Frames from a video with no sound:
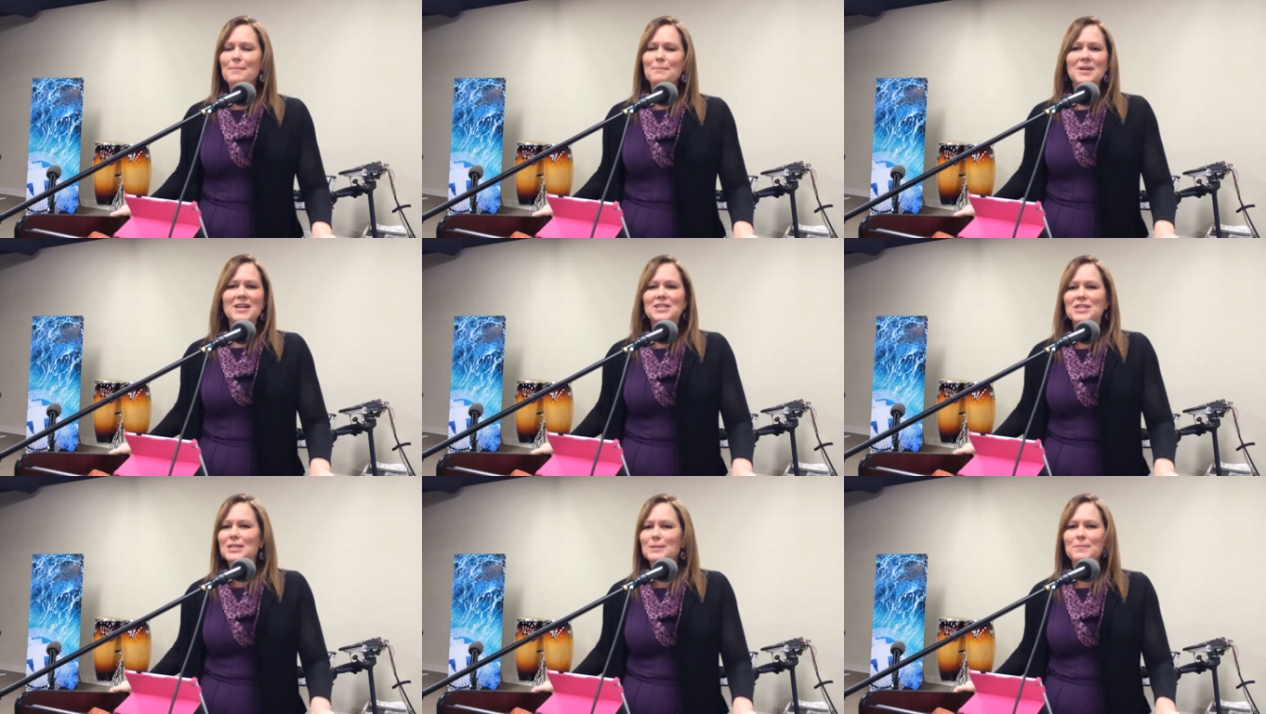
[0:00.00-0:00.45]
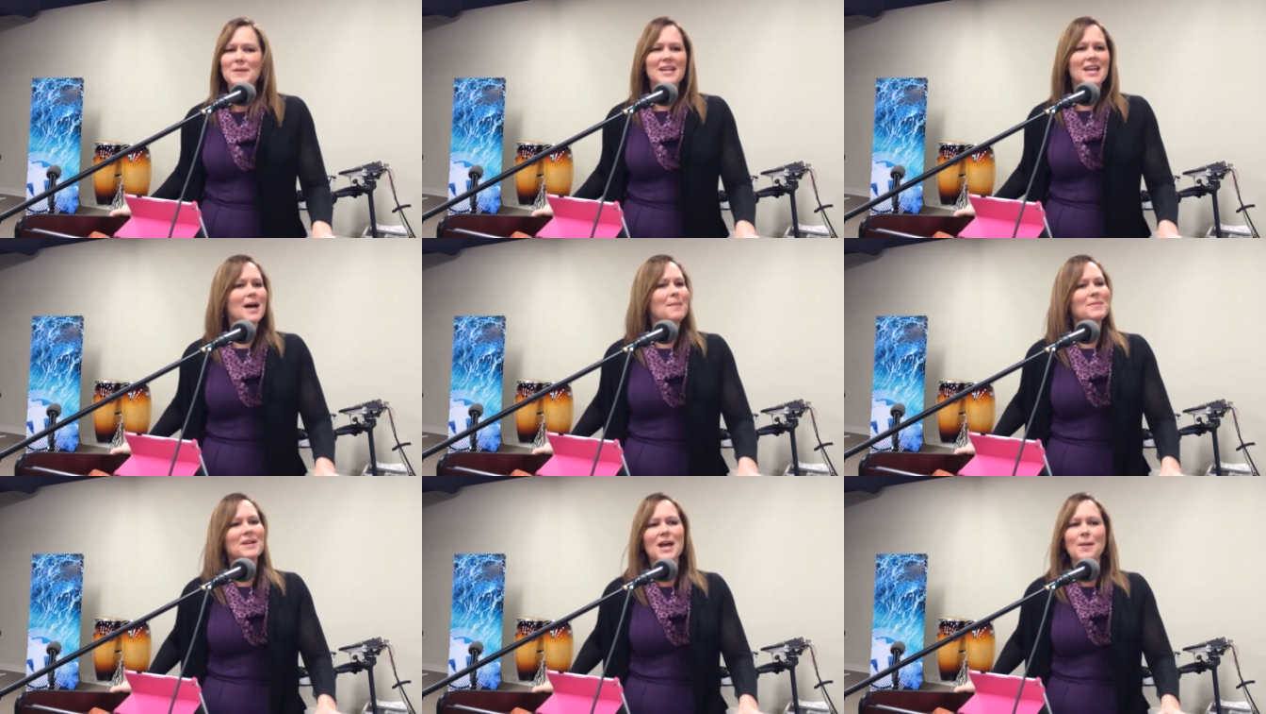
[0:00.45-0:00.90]
it must just be
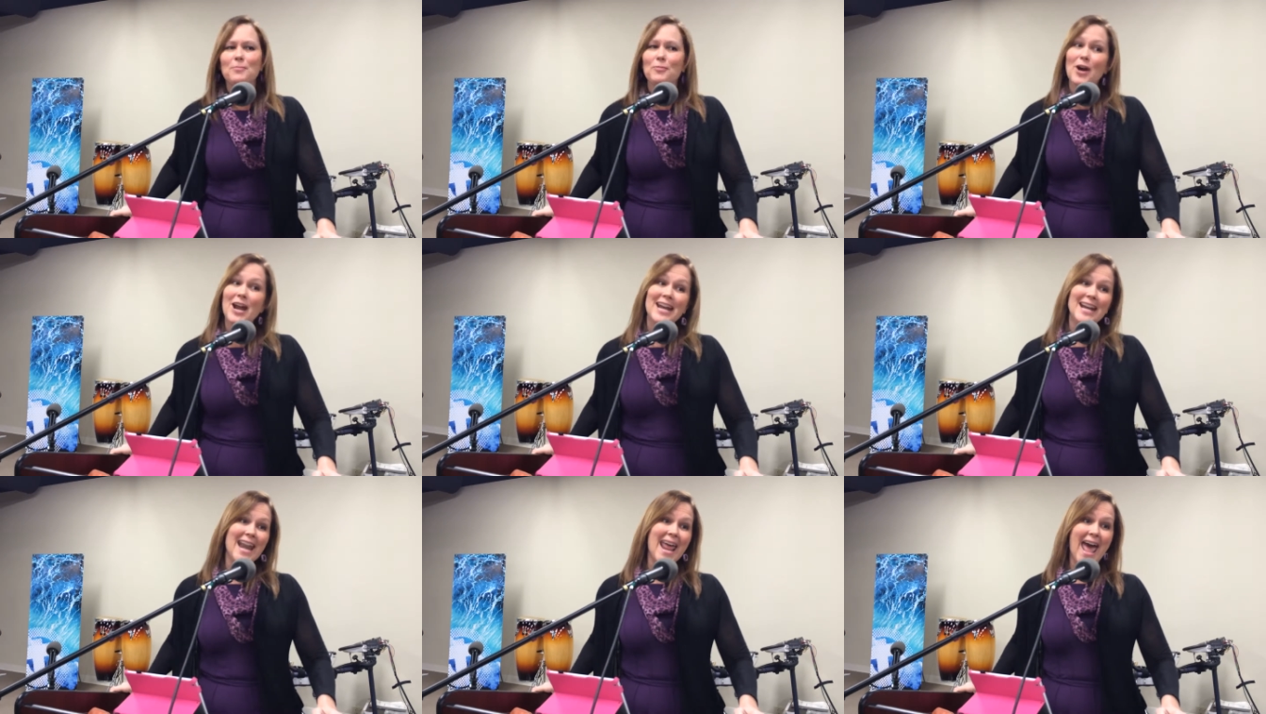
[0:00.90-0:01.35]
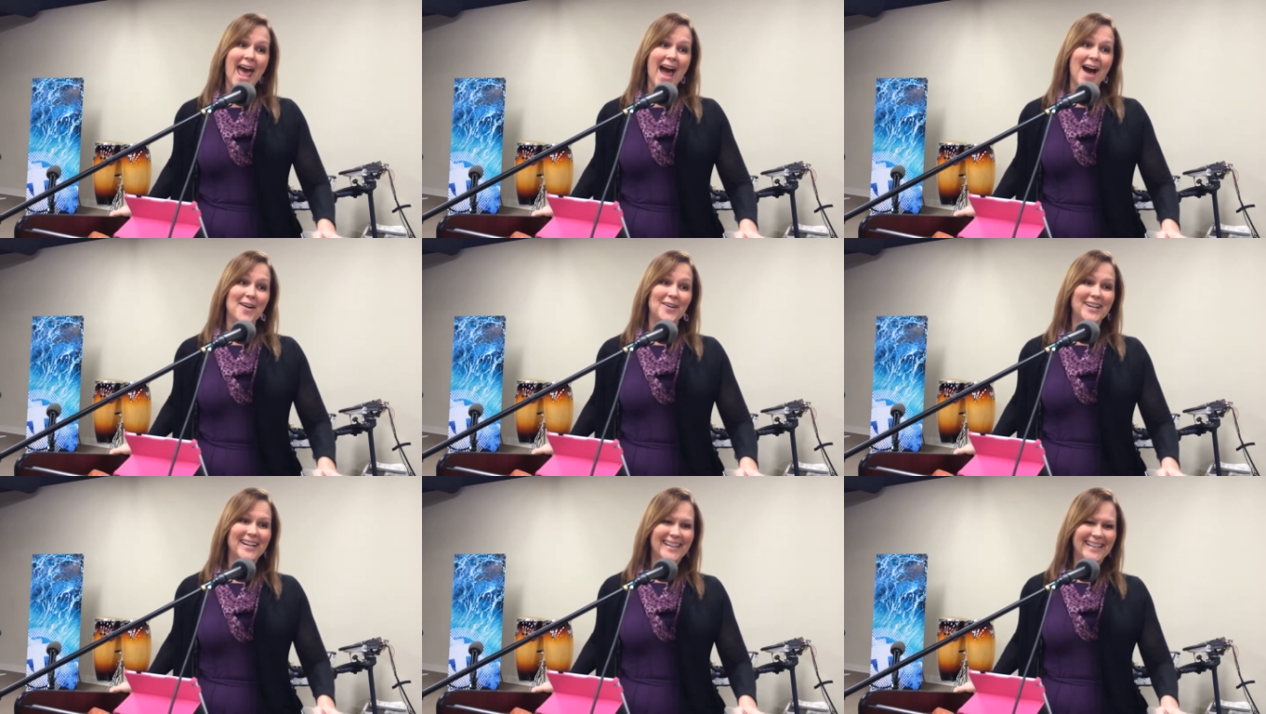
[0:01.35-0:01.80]
coming up right
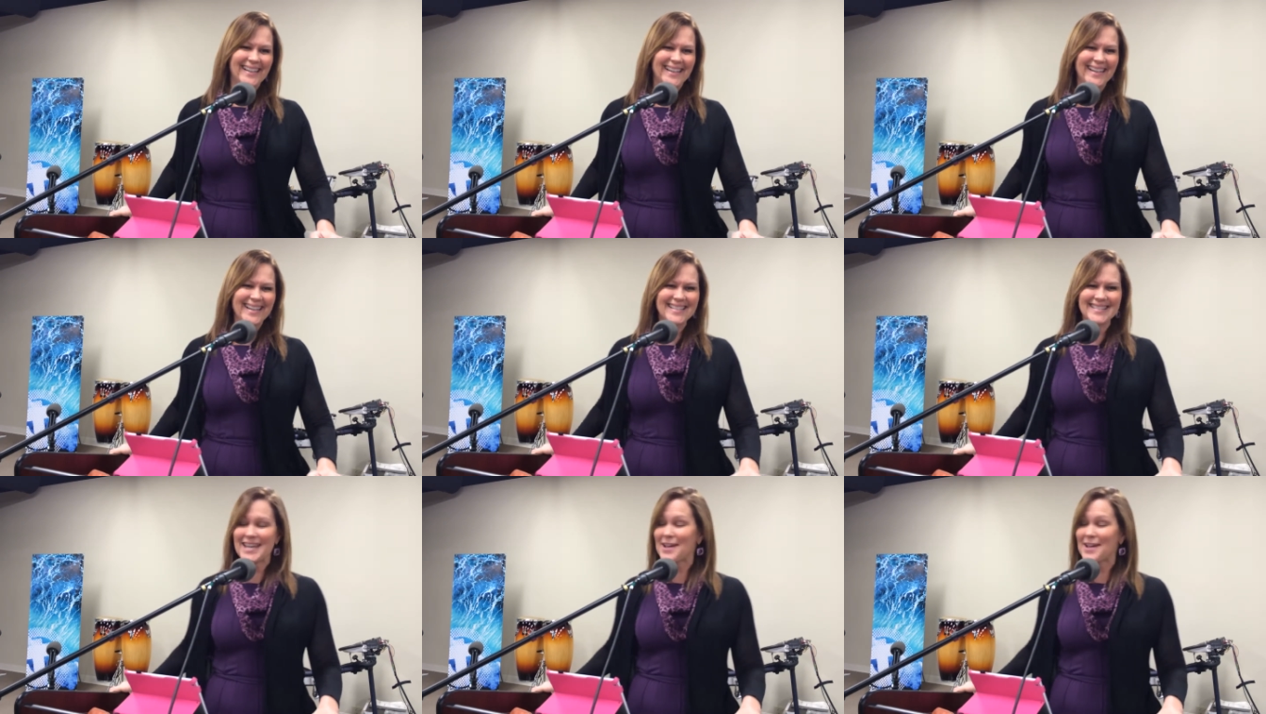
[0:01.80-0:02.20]
now because